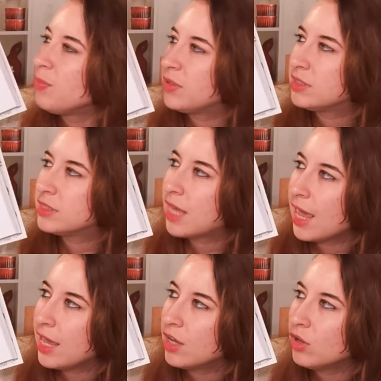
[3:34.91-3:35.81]
This is
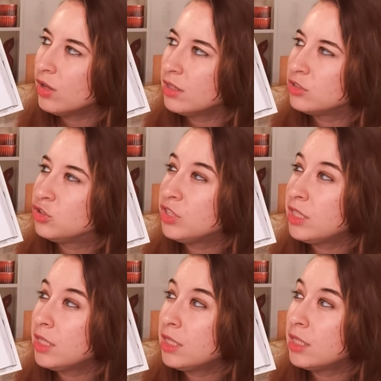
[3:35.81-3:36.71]
Kale
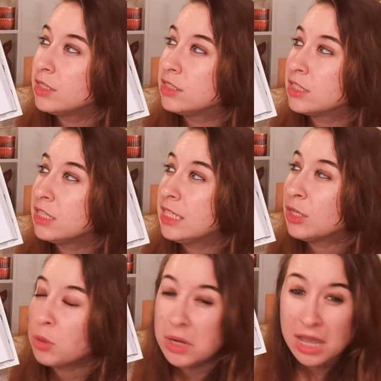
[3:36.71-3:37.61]

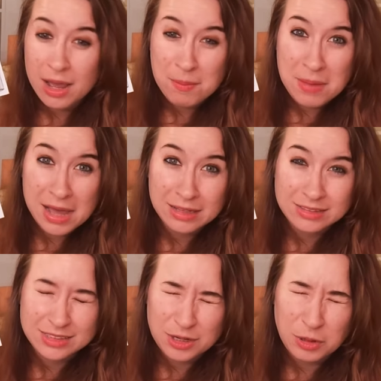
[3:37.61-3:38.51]
Gidneria
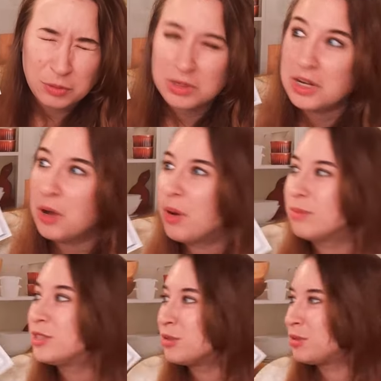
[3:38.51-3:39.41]
Melts. Oh no, I'm so